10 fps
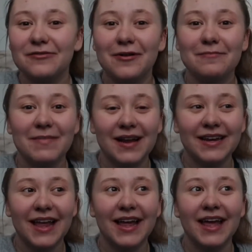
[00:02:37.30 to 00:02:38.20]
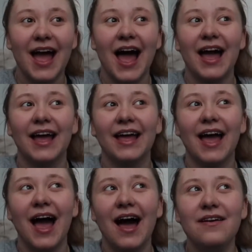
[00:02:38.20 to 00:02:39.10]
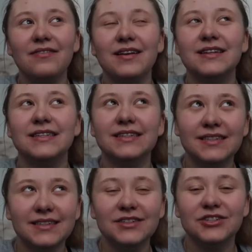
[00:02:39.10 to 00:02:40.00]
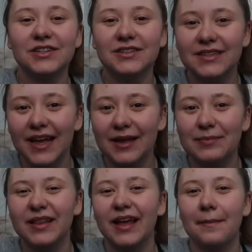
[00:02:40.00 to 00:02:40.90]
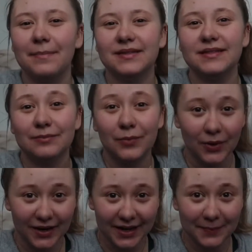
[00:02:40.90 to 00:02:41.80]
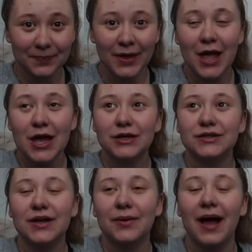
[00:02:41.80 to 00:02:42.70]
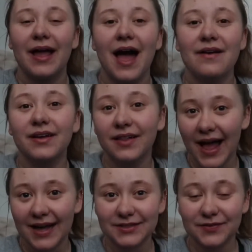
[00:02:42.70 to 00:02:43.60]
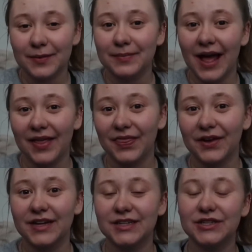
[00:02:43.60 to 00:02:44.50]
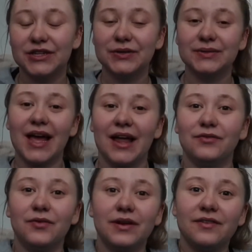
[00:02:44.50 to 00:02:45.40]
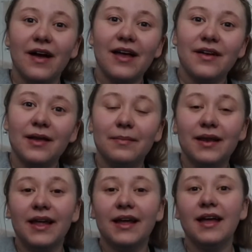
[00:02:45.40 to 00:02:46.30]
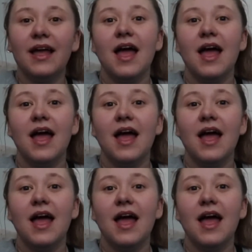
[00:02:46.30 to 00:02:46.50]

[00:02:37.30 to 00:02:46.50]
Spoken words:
for Monday, I have a decently chill day, but like a busy morning. So I have a class from 9:30 to 10:45 on Monday.